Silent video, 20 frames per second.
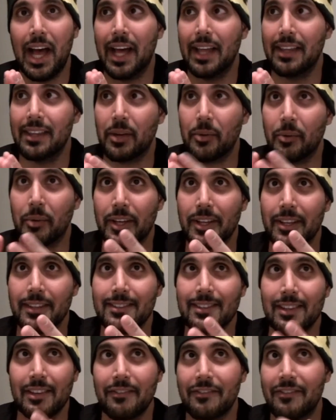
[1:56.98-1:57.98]
There
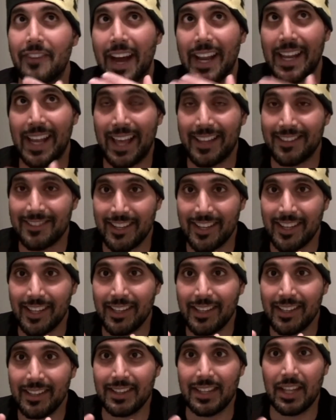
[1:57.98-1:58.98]
was financing,
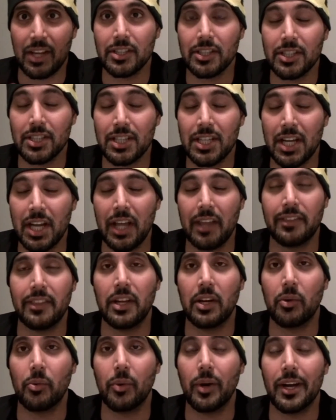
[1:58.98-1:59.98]

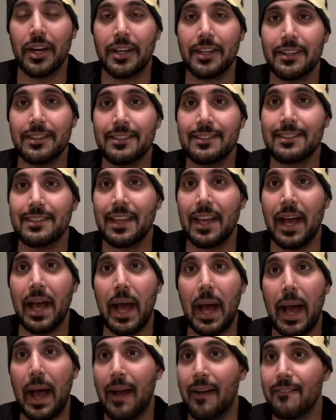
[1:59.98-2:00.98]
there was
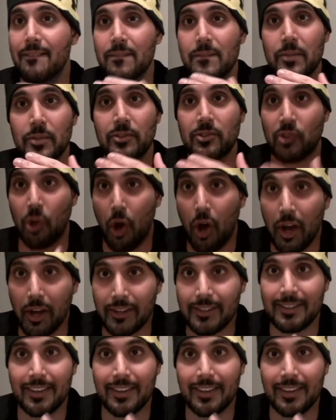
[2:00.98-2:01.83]
stocks,